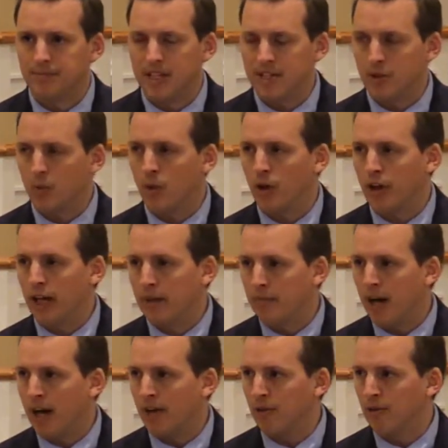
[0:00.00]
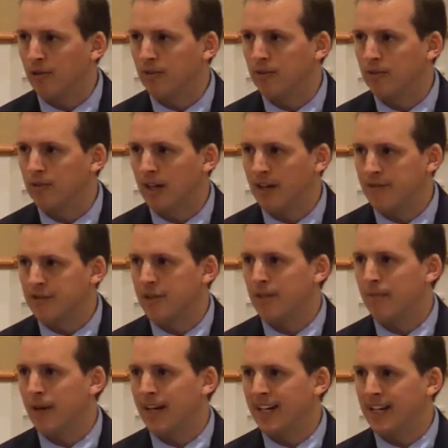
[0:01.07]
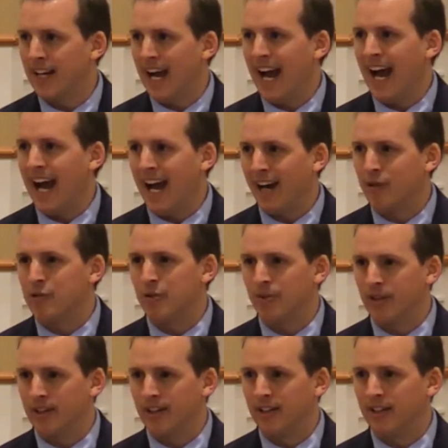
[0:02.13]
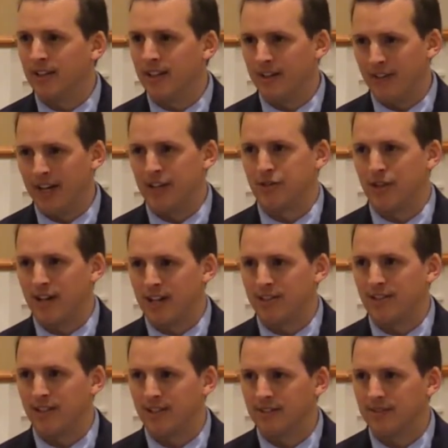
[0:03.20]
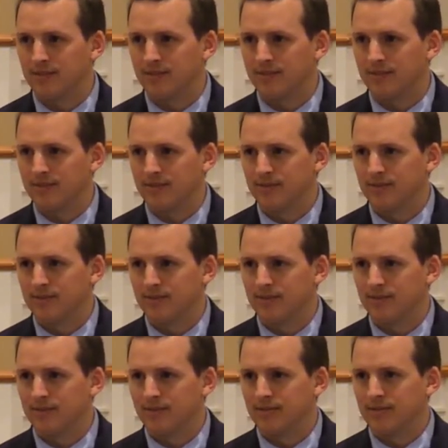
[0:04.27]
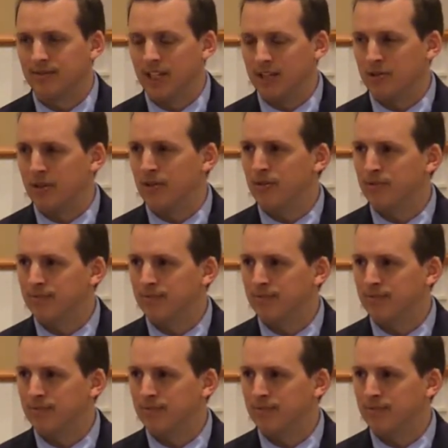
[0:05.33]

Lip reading: is a working model of somebody actually evangelizing. Is that true?